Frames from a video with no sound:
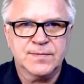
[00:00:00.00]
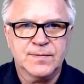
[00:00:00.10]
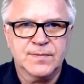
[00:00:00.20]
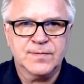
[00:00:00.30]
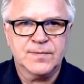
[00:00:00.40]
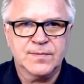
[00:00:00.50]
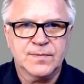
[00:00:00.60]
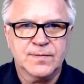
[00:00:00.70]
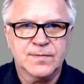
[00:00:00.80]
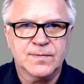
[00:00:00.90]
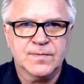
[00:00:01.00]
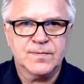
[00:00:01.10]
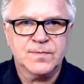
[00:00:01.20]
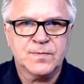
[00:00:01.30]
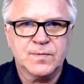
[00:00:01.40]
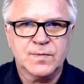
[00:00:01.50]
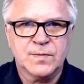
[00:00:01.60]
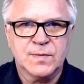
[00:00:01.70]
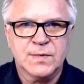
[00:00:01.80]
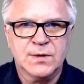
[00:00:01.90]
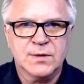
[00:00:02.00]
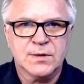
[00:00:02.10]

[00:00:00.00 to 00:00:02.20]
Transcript: Nothing is said.